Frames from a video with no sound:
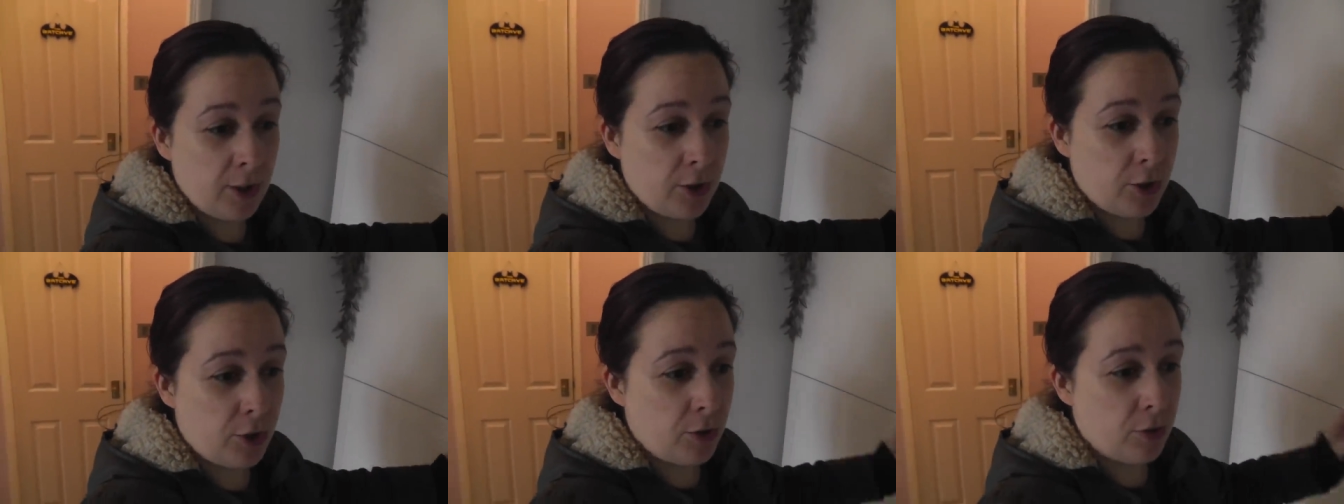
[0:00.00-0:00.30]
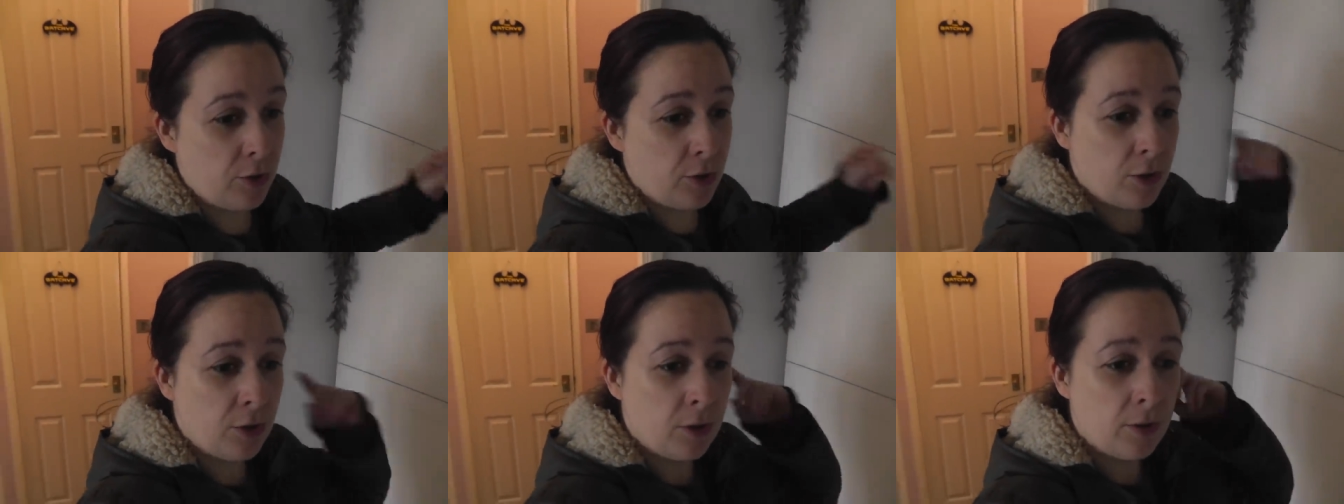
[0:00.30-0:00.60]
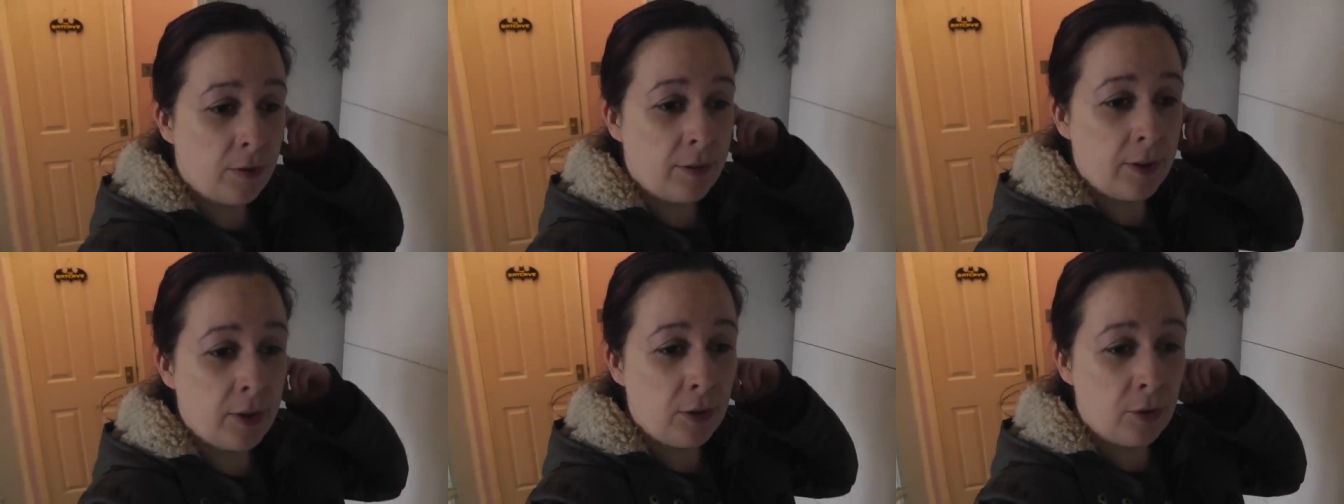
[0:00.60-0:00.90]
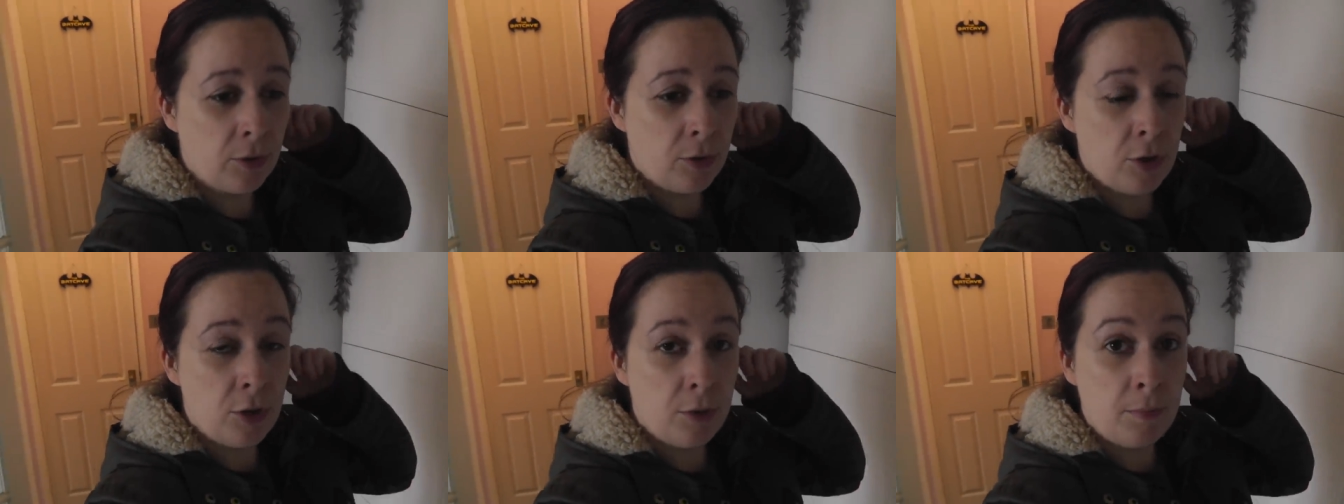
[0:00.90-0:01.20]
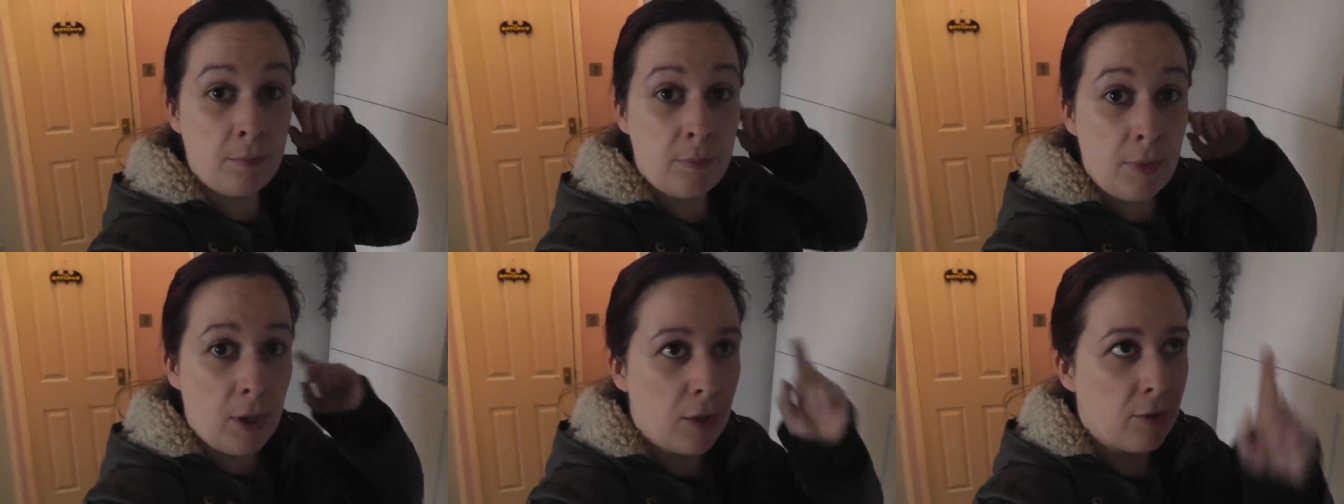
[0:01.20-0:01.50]
a tutorial
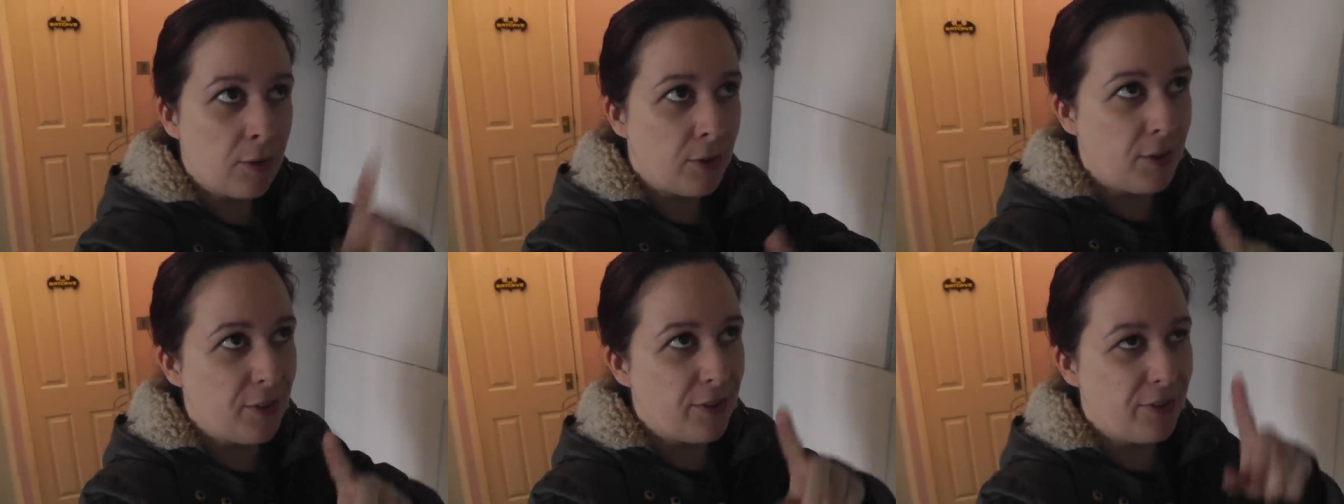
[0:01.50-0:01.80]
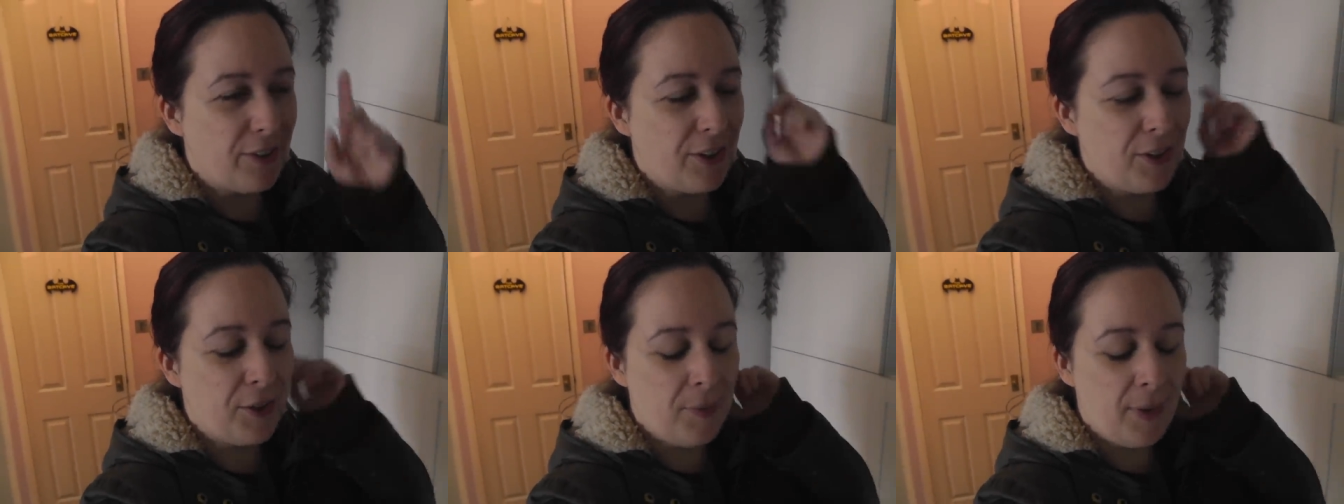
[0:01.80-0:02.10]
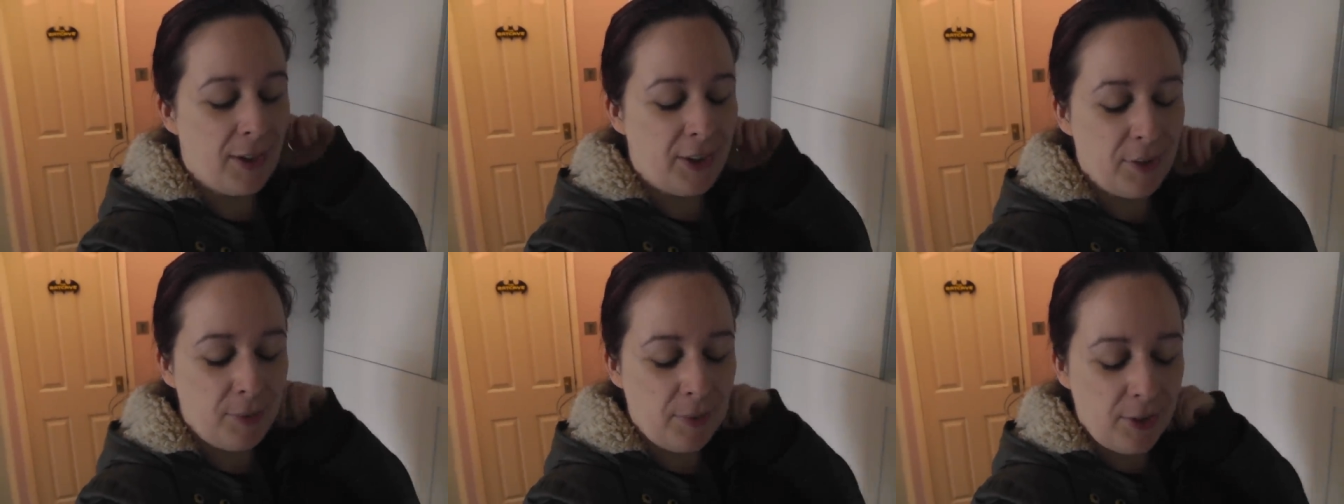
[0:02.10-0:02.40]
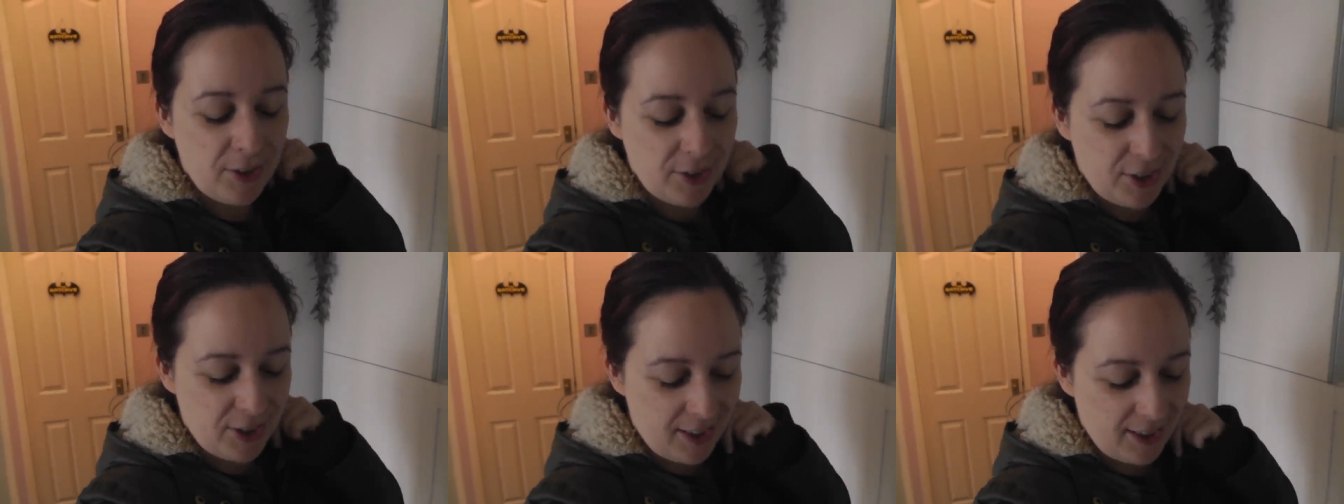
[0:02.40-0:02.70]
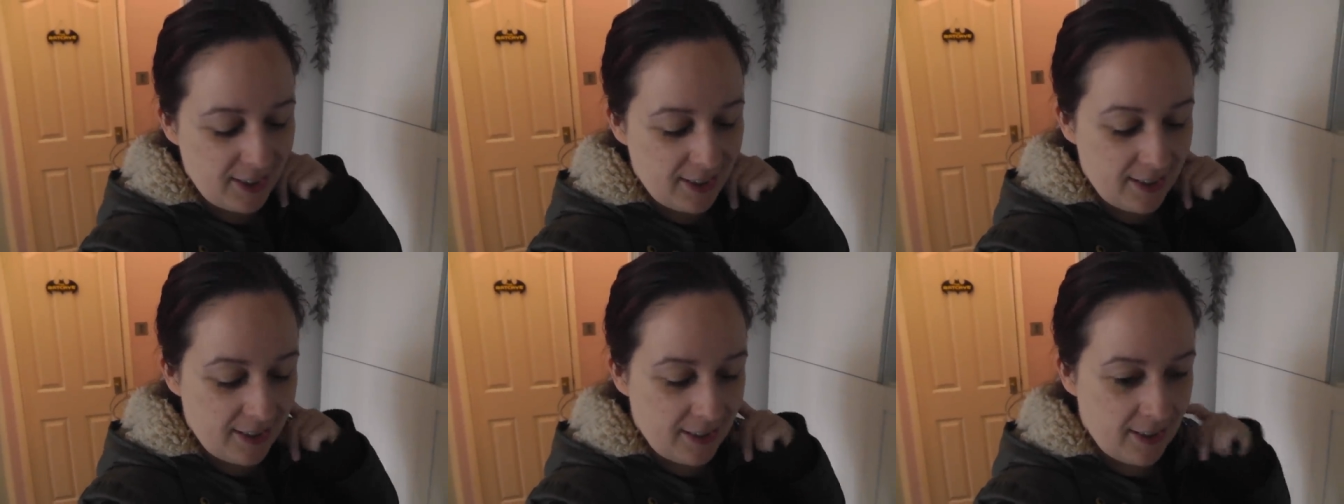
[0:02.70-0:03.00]
tomorrow for you when you watch
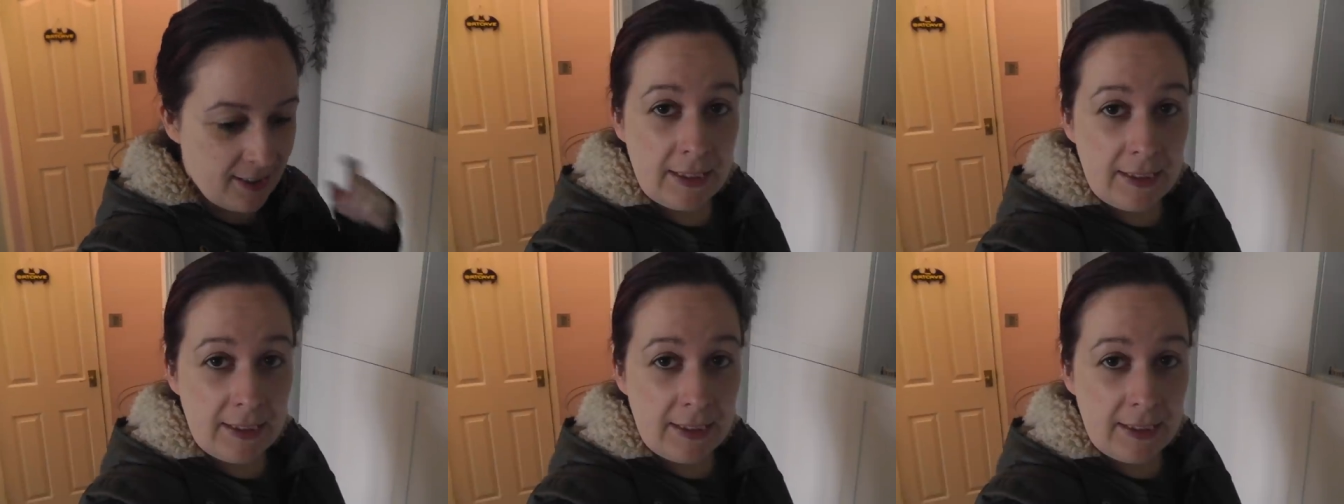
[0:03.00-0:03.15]
this.